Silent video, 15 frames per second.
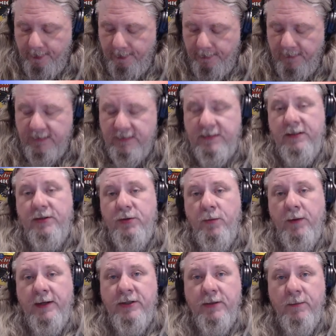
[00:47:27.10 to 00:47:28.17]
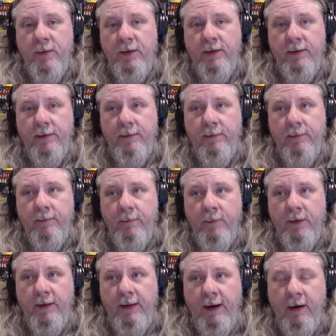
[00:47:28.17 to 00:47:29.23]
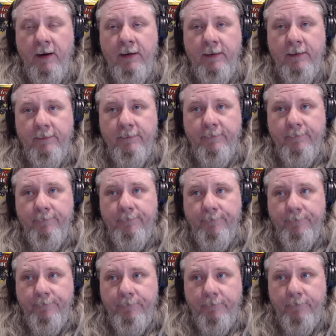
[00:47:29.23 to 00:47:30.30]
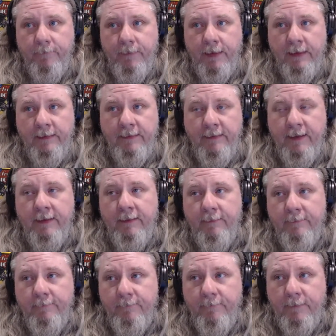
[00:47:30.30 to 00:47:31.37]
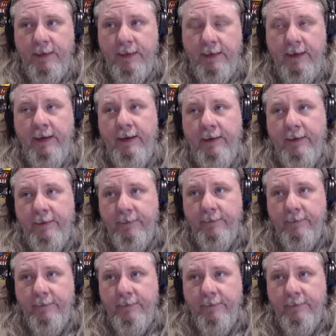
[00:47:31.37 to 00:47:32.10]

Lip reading: this situation with Eric and Dick and Nick,